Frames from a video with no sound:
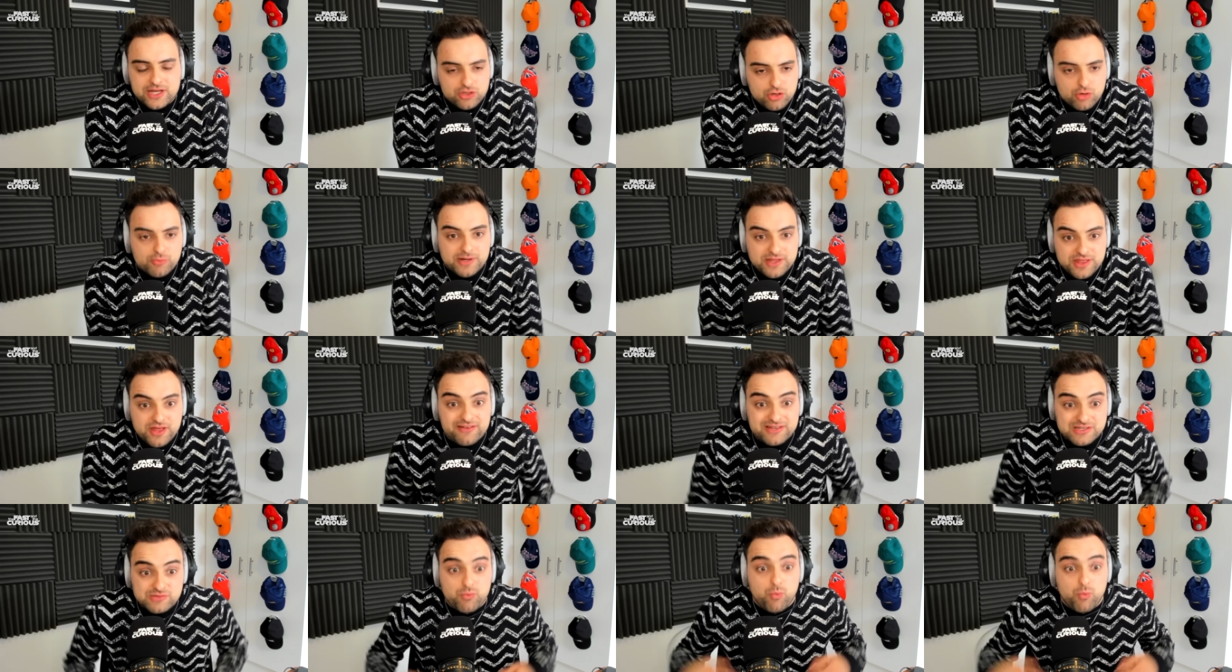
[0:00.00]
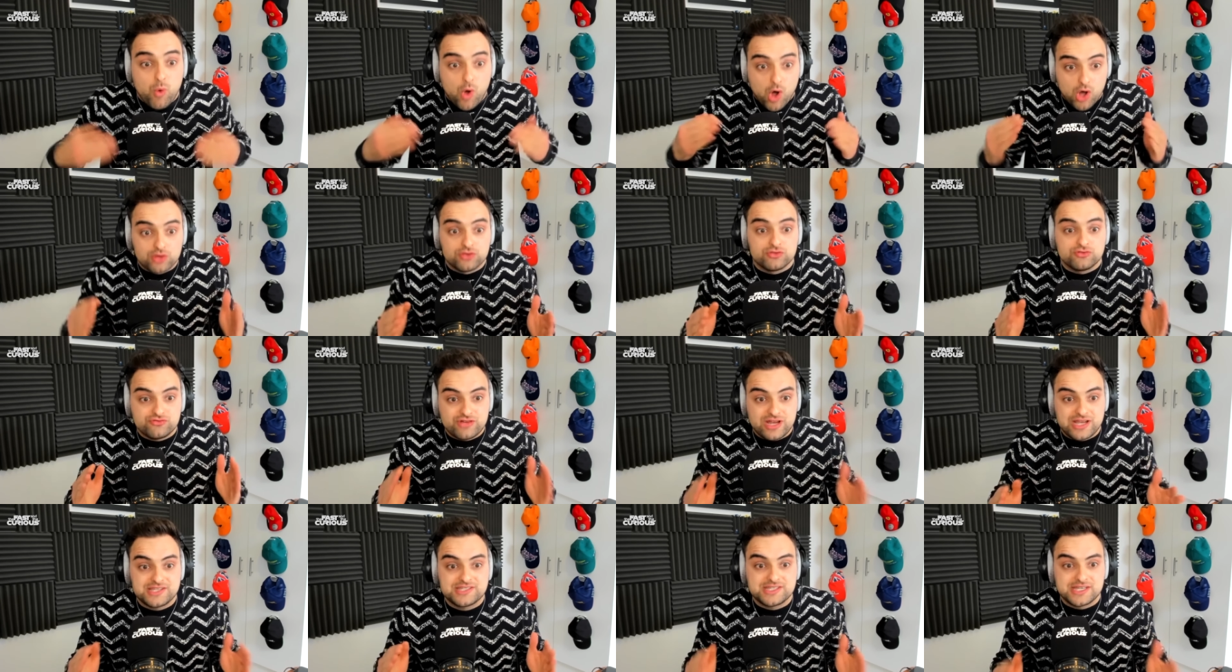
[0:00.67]
Normally, there is one
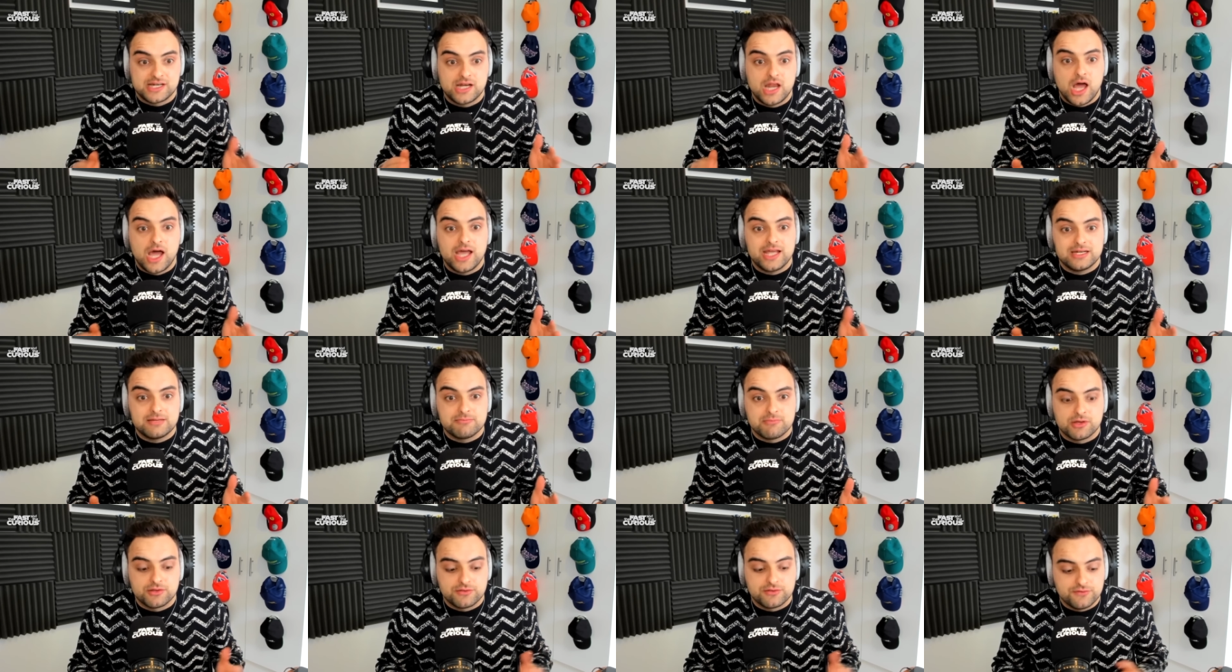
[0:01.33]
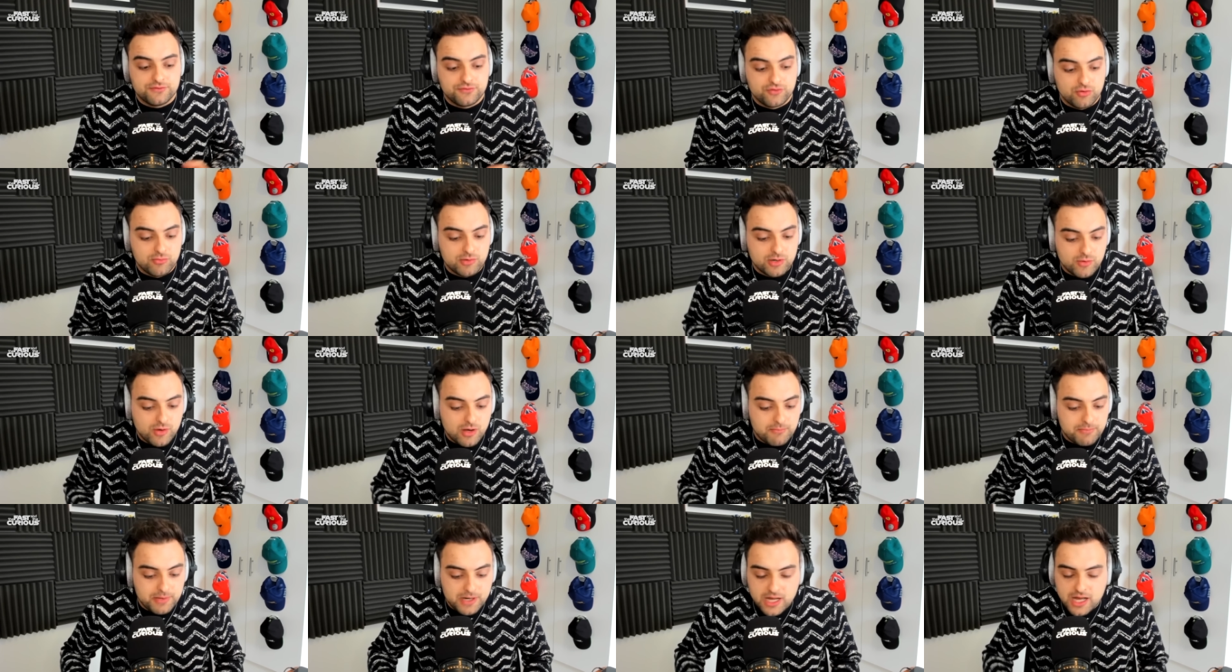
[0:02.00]
racing line in modern Formula
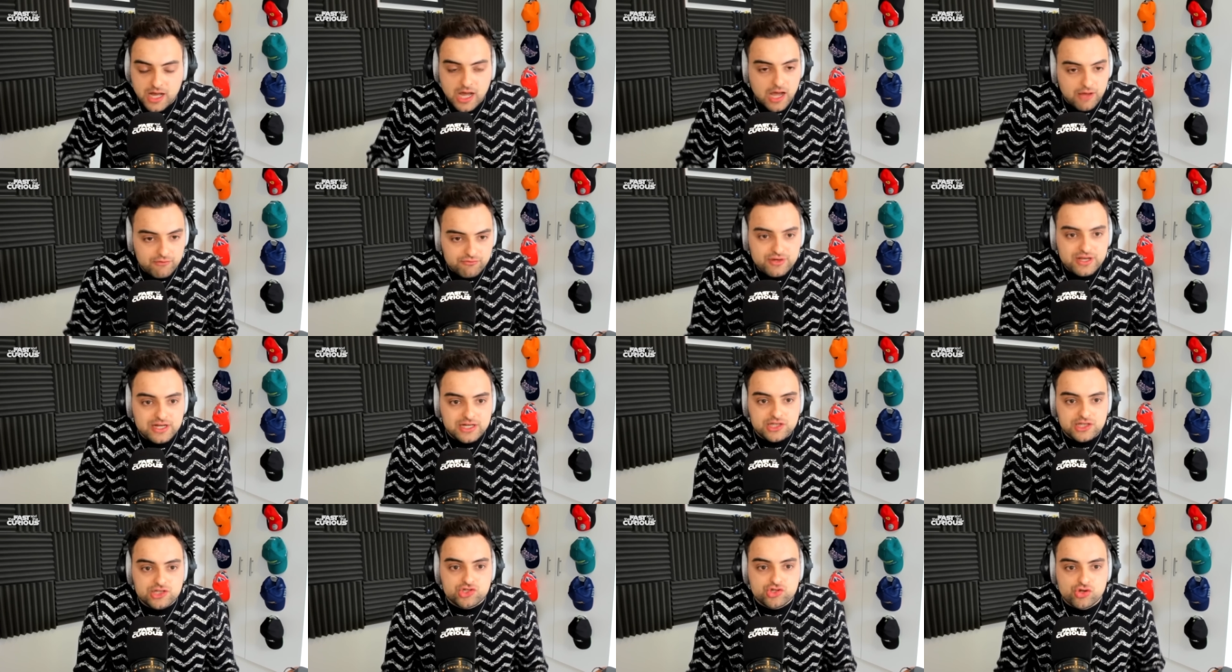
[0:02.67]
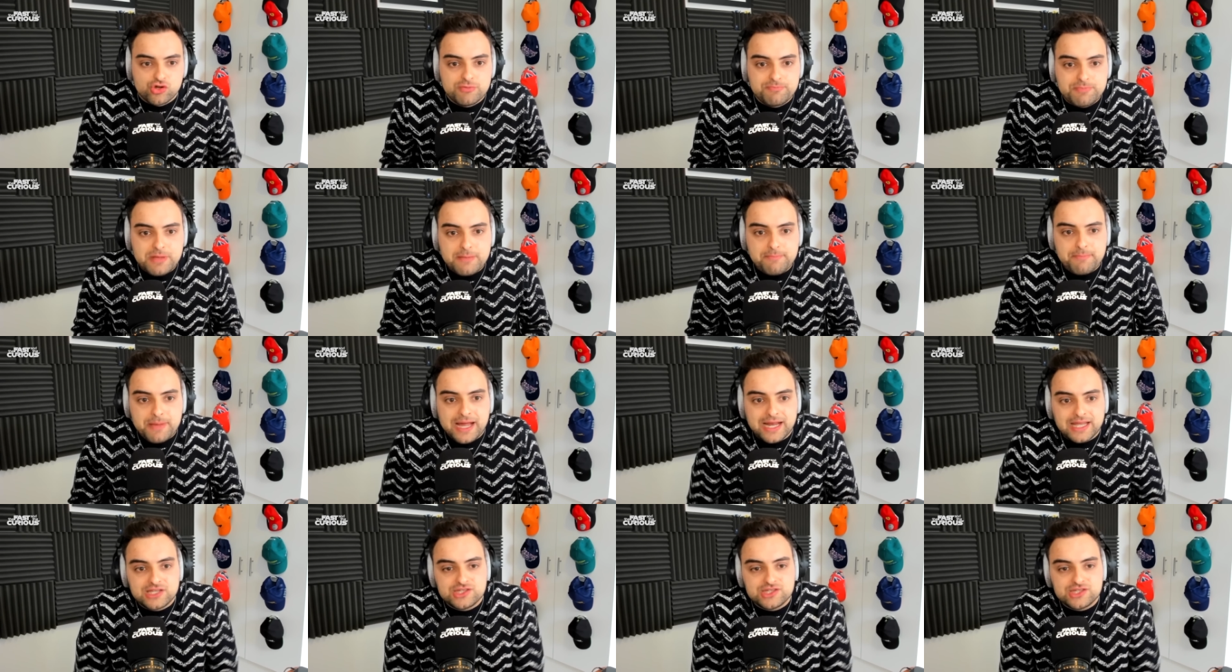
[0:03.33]
One, but I, I, really enjoyed being back in